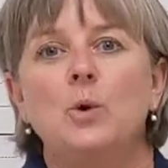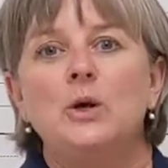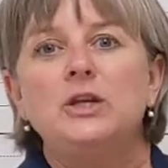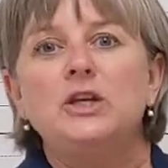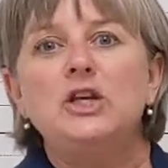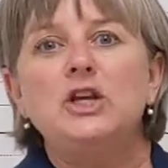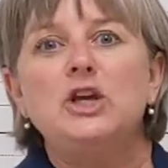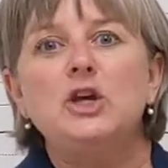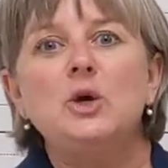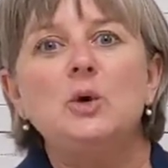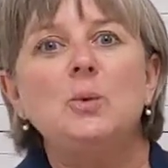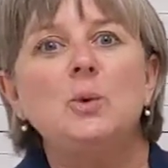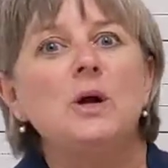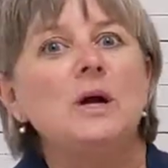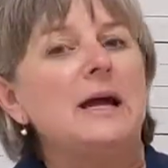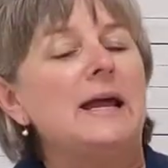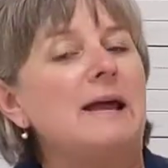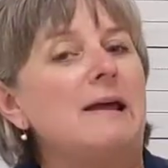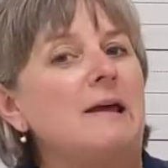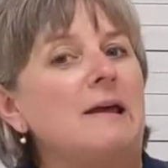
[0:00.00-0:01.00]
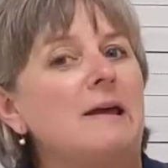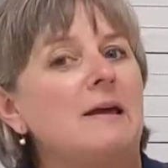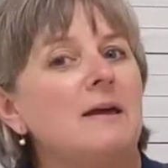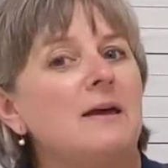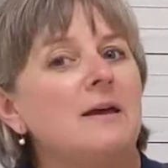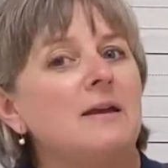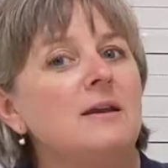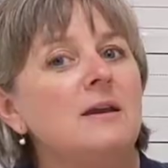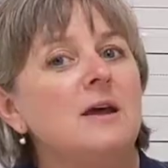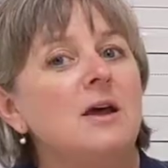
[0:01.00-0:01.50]
when you were
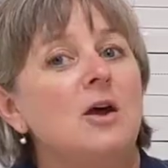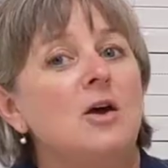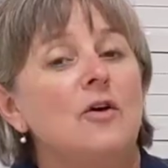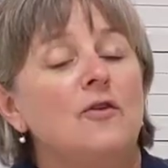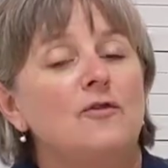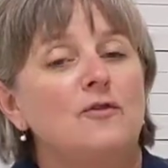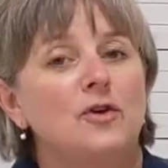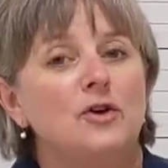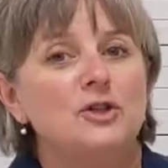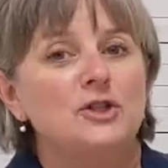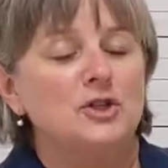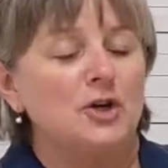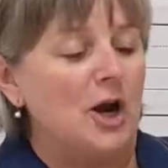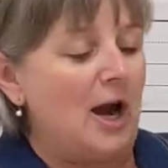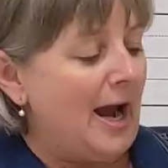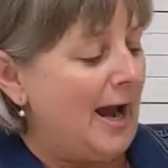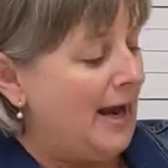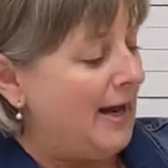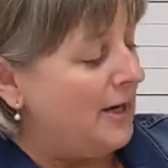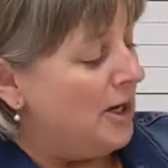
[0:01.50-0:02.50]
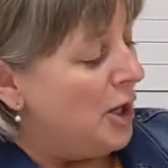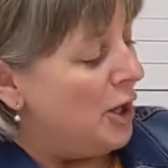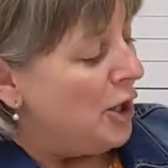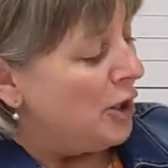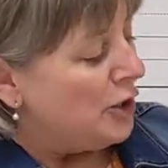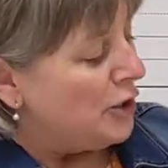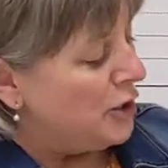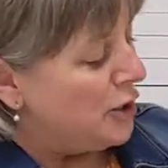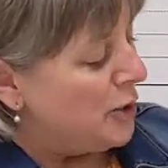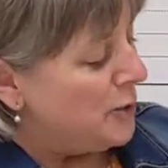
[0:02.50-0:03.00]
in first grade,
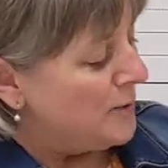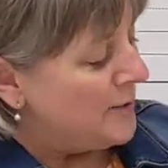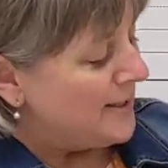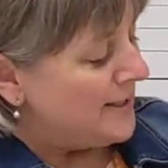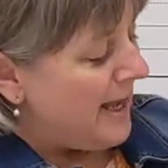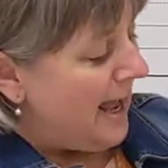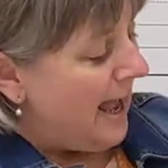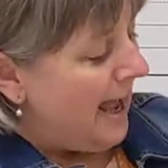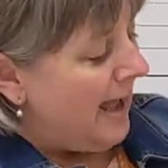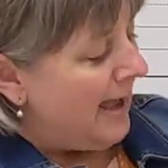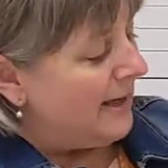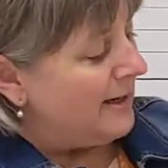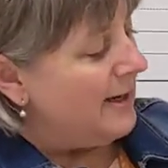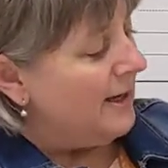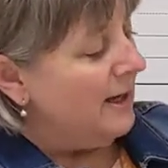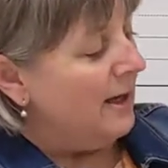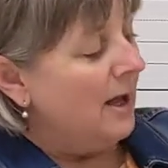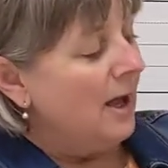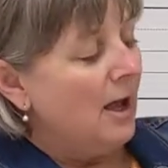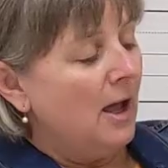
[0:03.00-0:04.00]
you said